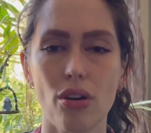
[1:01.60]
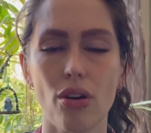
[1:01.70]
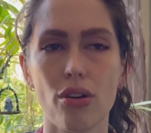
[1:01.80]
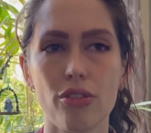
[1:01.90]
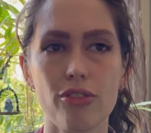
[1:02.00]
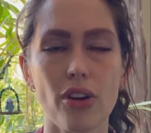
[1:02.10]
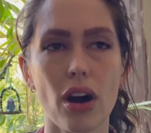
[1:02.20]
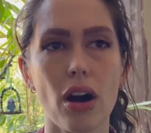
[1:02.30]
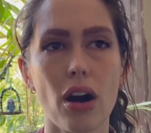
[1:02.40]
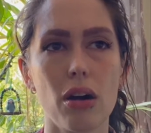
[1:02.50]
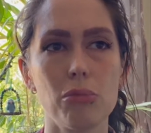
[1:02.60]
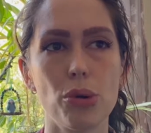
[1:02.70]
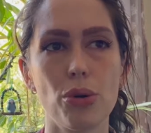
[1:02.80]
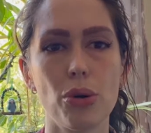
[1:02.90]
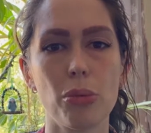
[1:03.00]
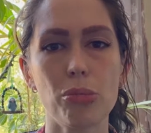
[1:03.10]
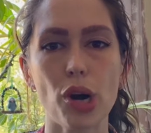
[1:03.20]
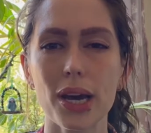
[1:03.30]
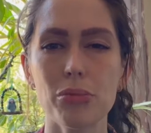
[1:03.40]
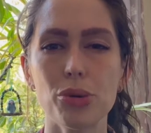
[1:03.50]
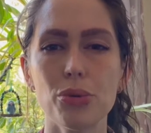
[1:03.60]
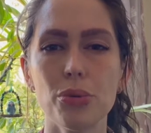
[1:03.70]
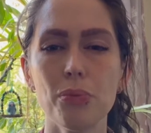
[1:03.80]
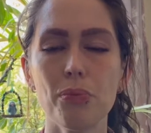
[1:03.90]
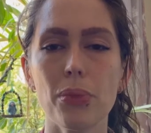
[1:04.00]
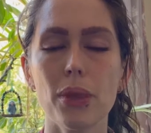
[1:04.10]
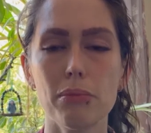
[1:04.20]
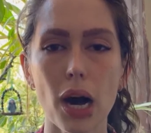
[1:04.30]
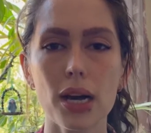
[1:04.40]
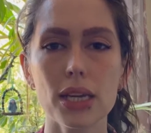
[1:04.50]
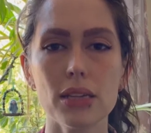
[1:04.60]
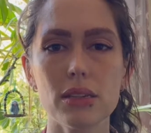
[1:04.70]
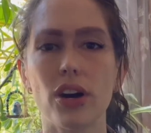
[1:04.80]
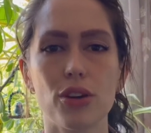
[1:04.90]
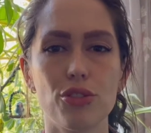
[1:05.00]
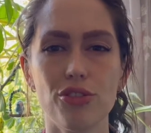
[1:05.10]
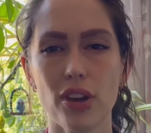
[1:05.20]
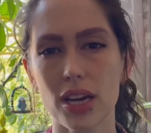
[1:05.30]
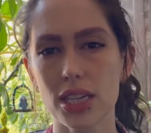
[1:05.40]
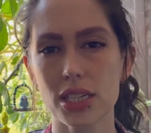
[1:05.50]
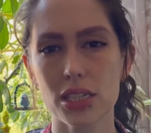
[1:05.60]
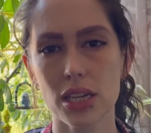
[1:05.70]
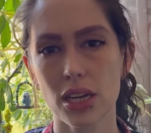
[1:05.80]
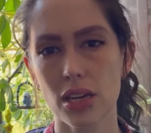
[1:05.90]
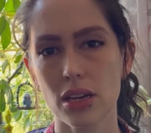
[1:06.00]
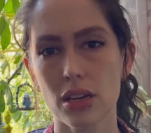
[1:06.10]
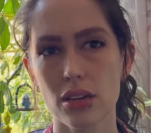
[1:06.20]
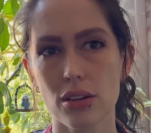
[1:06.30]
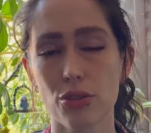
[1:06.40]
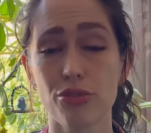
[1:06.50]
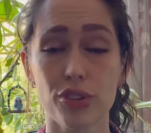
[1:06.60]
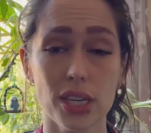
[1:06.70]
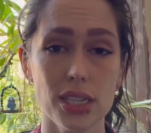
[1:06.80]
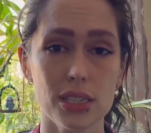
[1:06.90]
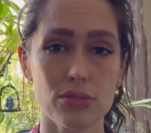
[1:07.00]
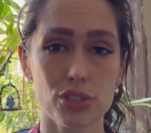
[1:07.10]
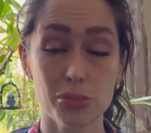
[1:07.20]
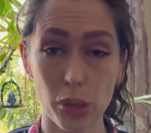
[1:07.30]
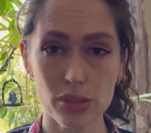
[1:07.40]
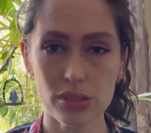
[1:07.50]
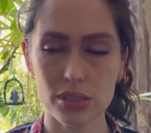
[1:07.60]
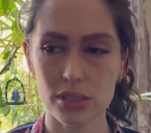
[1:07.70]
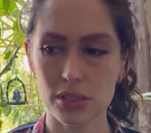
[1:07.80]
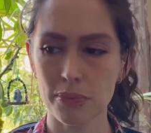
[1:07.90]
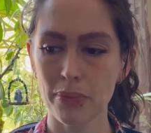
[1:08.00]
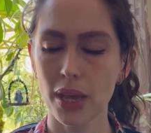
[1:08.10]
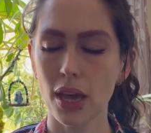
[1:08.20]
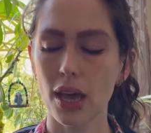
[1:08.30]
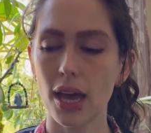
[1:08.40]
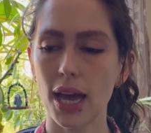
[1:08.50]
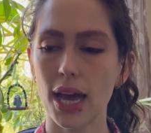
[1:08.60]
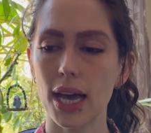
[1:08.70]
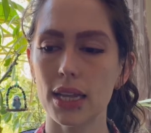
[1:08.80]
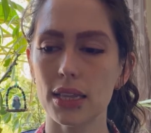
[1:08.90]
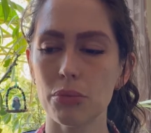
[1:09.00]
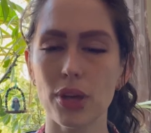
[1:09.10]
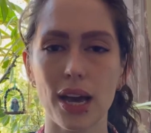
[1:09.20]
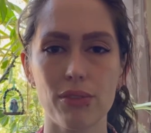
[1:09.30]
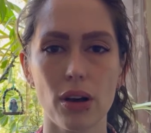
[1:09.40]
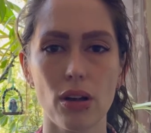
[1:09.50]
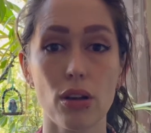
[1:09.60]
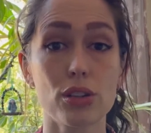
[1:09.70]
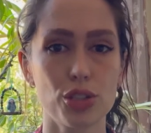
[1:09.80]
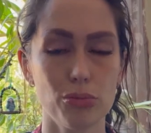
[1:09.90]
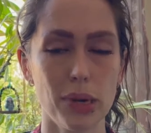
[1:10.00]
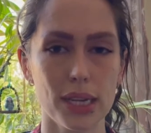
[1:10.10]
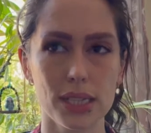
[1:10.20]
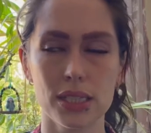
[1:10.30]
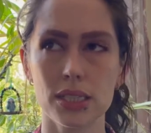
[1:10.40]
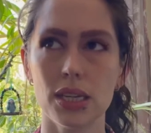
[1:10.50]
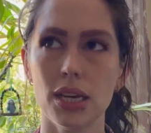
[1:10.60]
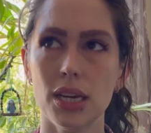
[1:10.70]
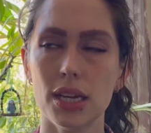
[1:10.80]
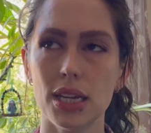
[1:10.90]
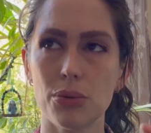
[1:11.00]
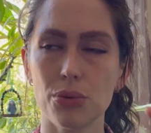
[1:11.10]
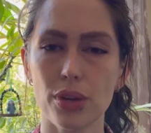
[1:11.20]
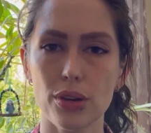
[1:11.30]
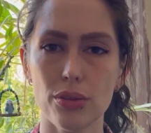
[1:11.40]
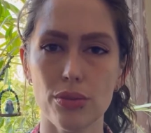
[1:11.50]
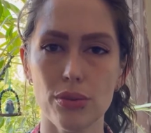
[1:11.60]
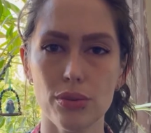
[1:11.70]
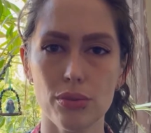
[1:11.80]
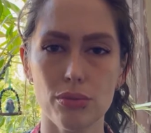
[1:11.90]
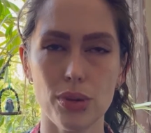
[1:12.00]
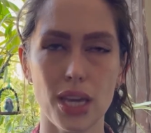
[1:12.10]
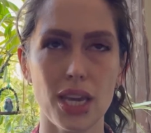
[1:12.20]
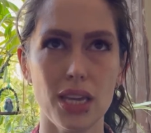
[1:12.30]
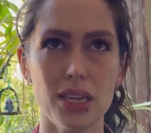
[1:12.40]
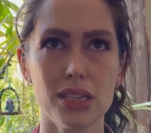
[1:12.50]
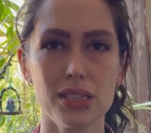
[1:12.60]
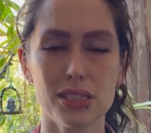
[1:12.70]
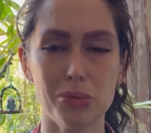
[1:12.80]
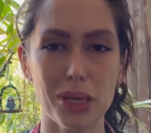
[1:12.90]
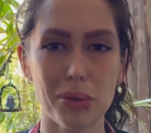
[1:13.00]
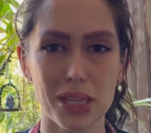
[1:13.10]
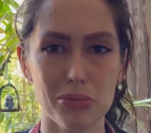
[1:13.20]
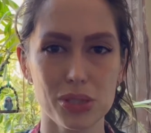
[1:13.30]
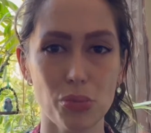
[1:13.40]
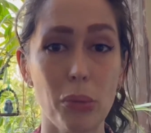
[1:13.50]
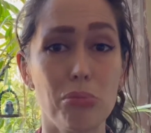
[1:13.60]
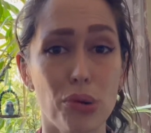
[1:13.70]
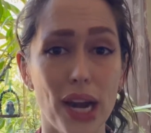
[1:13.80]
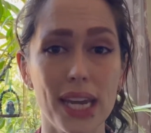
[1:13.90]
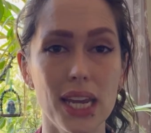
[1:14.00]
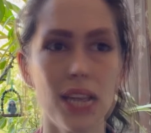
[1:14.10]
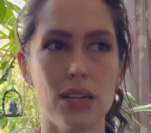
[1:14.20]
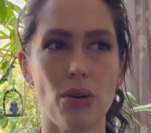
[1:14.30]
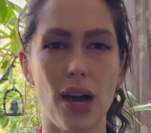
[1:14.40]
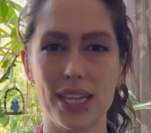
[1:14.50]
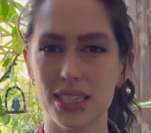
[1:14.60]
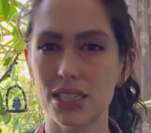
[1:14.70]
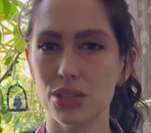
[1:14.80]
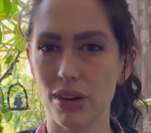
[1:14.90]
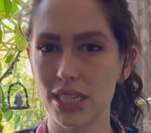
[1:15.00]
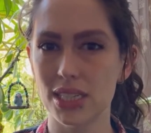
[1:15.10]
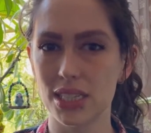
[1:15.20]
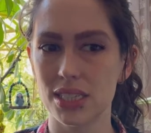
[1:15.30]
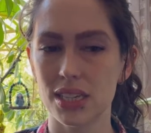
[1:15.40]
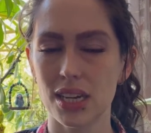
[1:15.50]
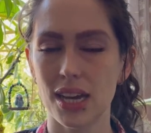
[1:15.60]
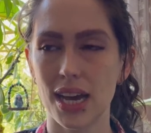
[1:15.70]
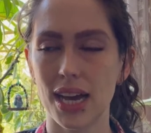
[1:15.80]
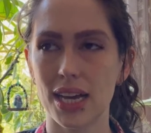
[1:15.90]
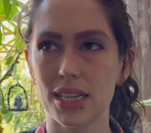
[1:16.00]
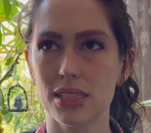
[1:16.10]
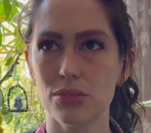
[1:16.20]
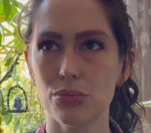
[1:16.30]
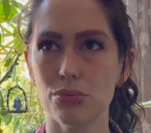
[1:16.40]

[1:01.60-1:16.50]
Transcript: of our more primal mind, fight or flight or freeze response, and then we have our logical mind. Now, although we speak about them as one brain, they're not as integrated as